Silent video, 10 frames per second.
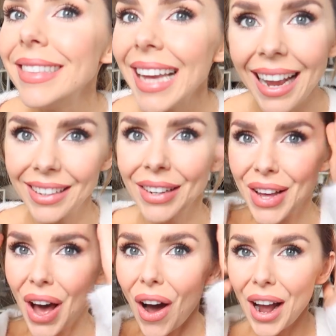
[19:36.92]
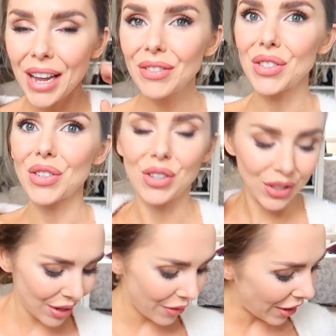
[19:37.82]
Done. I have just
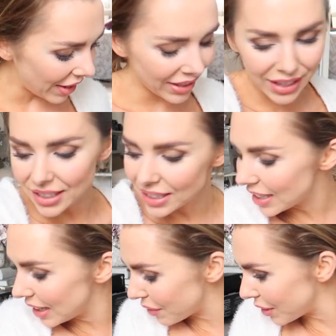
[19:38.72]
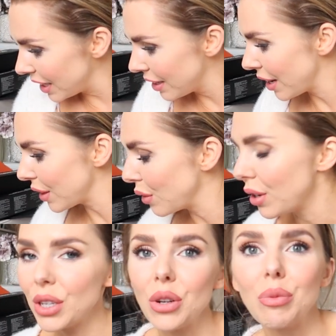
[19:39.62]
got a very exciting delivery. I thought
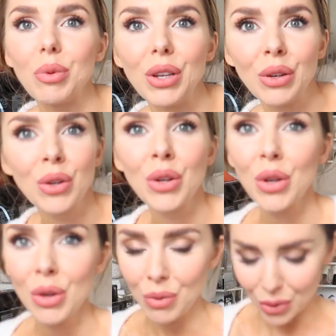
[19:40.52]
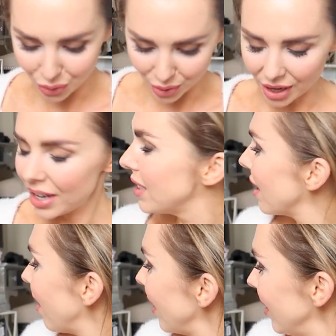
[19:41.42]
I'd open it with you
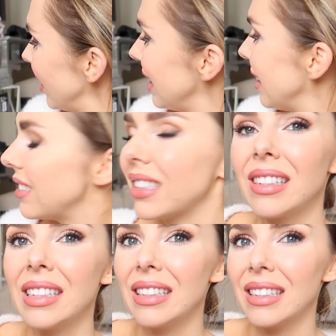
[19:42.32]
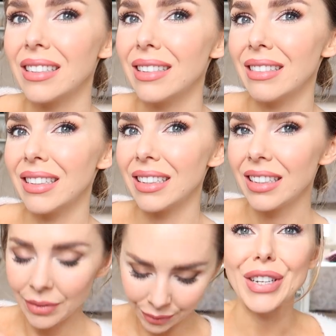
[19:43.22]
guys. I really need to clear that, don't I?